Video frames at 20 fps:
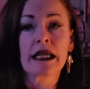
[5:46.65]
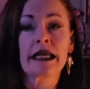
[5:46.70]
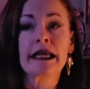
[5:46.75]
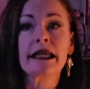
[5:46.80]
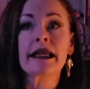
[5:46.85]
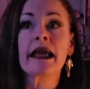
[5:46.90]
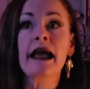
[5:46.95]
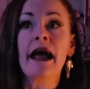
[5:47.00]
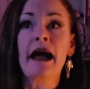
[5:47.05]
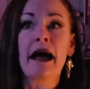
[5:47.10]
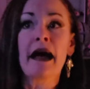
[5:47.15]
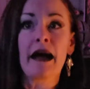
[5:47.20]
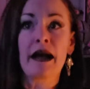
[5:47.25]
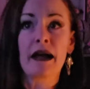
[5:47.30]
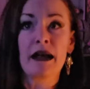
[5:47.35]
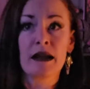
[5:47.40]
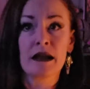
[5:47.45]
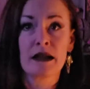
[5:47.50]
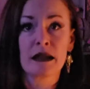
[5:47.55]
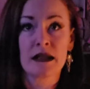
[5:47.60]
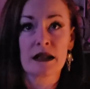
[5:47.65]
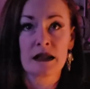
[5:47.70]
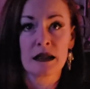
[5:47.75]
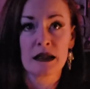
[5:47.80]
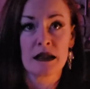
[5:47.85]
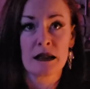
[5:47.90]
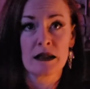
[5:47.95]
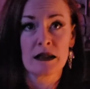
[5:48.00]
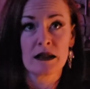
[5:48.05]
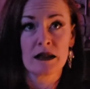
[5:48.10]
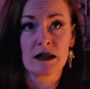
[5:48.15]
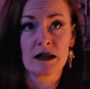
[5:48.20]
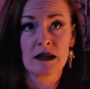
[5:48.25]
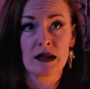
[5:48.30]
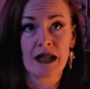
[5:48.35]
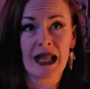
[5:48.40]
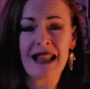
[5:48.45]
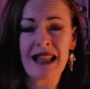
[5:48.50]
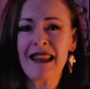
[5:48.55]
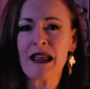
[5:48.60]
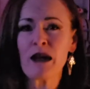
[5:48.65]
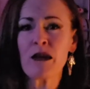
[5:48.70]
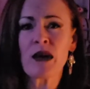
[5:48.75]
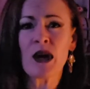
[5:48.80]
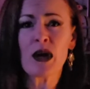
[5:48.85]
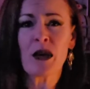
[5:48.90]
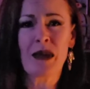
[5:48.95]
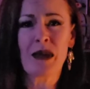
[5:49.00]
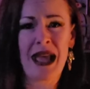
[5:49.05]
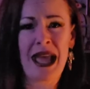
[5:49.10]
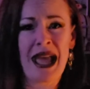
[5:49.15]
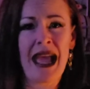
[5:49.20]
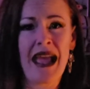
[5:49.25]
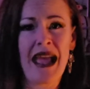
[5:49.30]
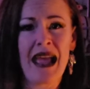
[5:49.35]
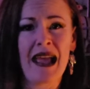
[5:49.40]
Yeah. And they were okay.